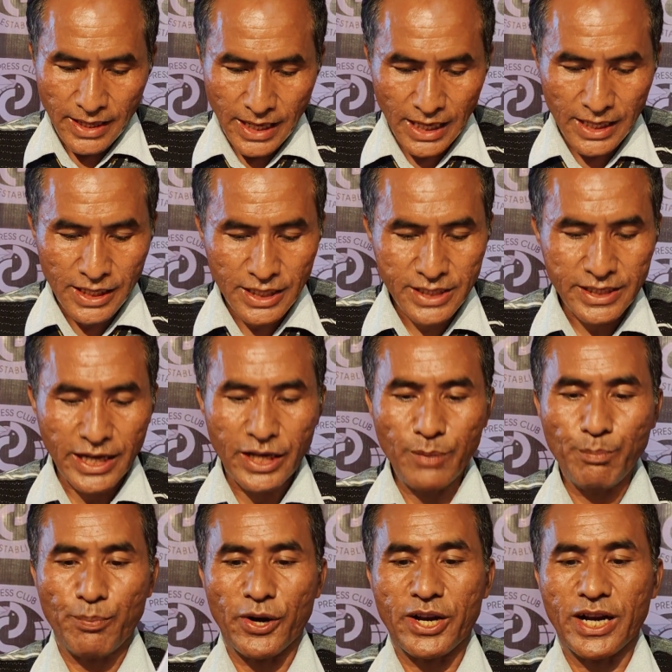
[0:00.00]
That is the
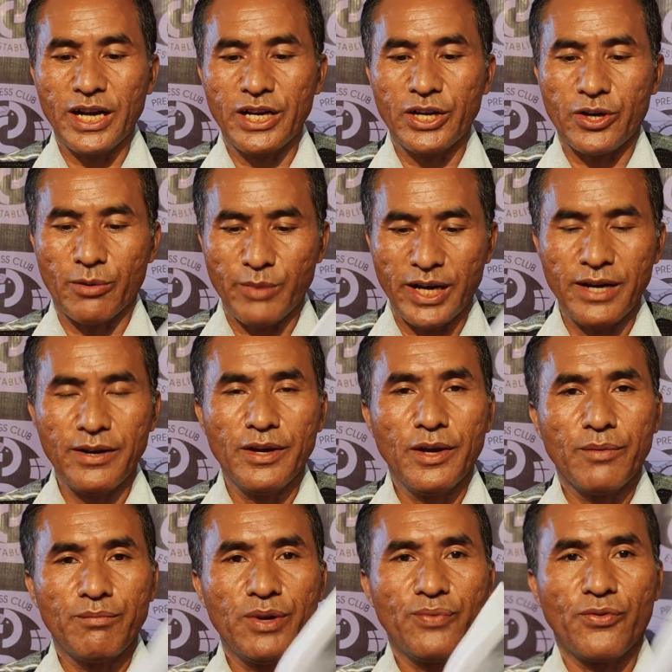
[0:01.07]
important document
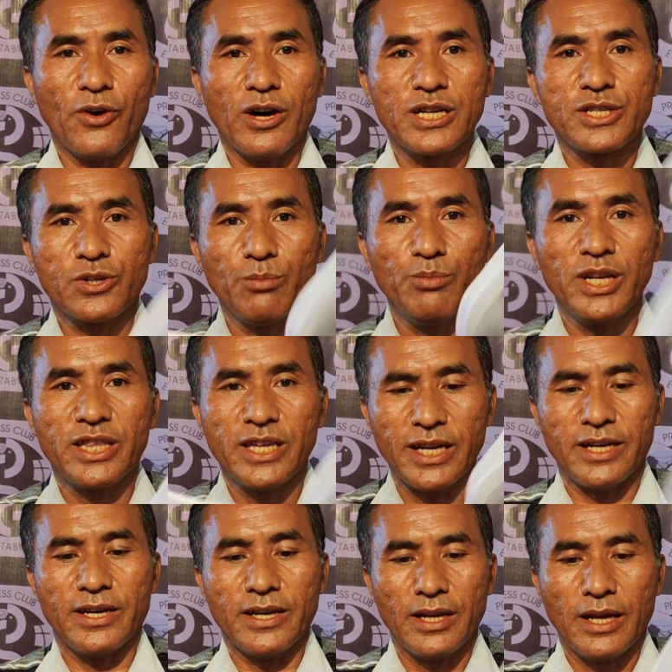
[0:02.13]
before
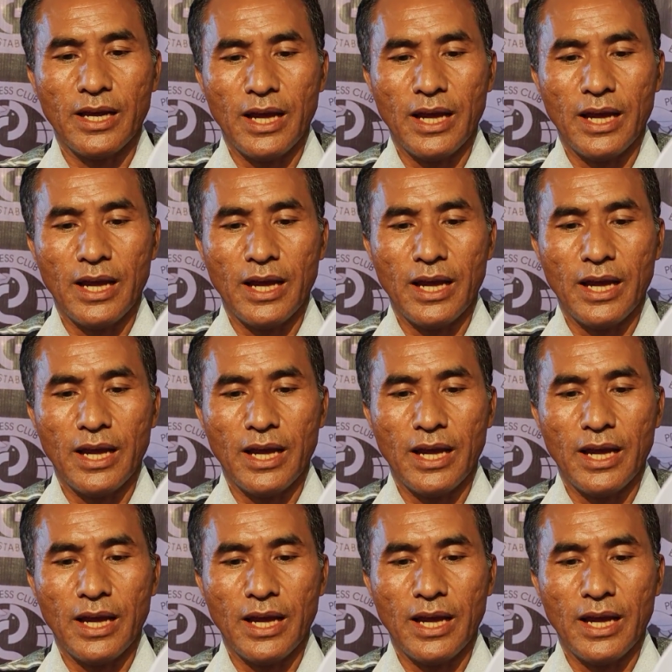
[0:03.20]
submitted